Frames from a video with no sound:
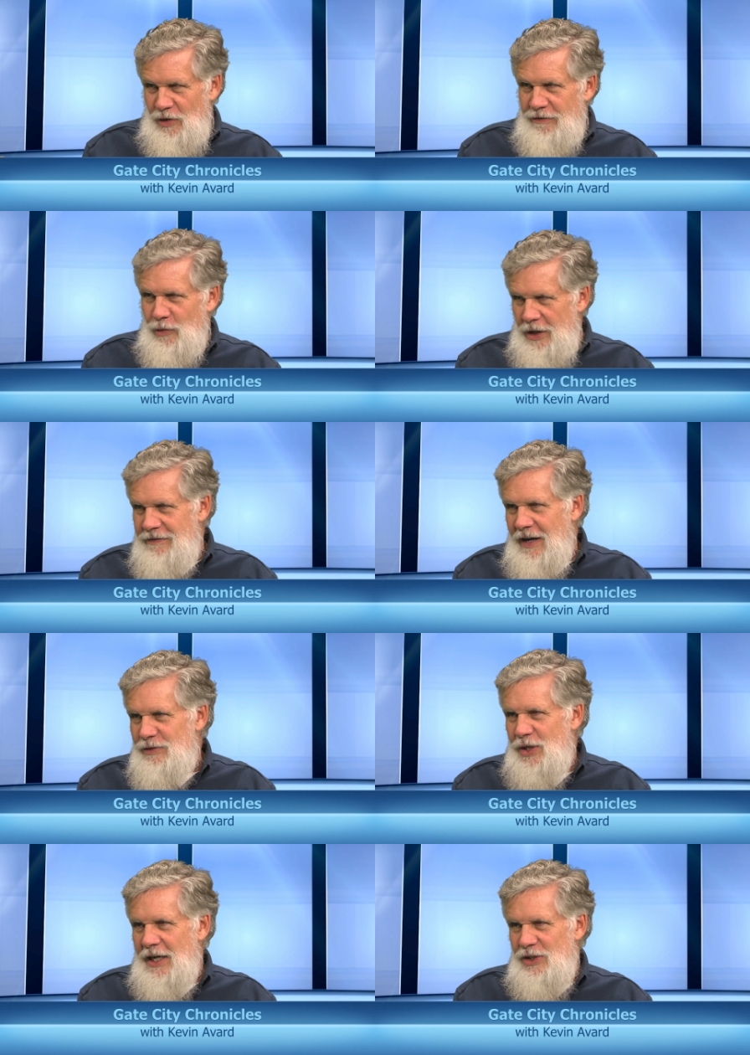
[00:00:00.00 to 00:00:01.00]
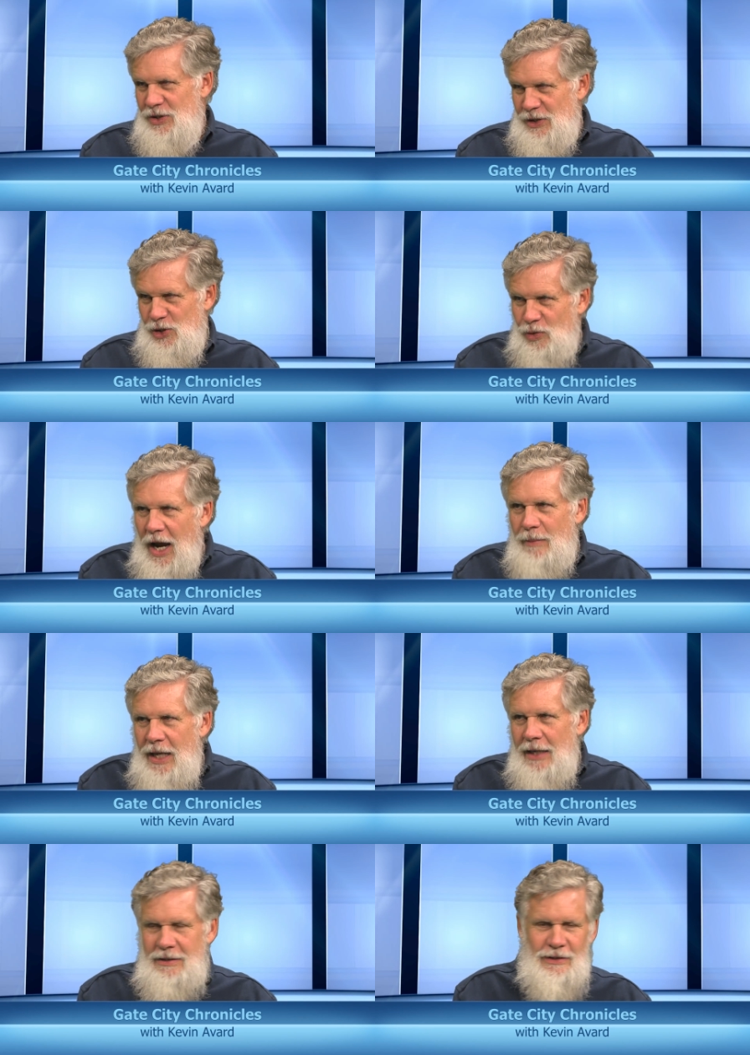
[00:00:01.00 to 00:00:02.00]
45 seconds to describe
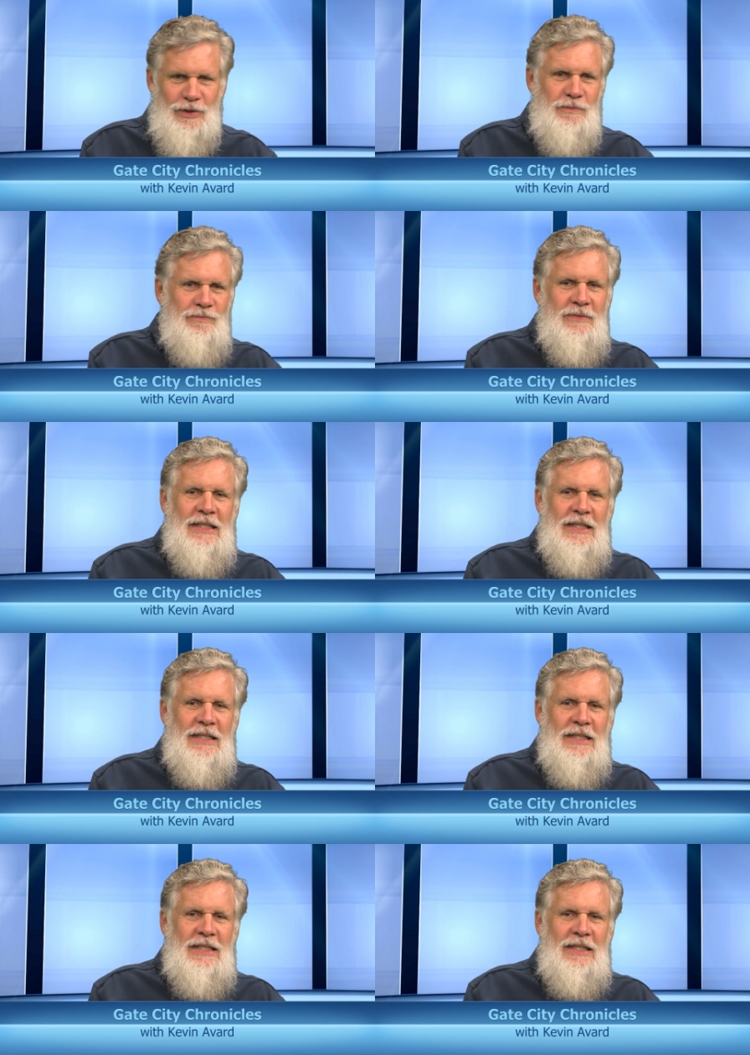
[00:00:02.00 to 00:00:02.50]
that to you.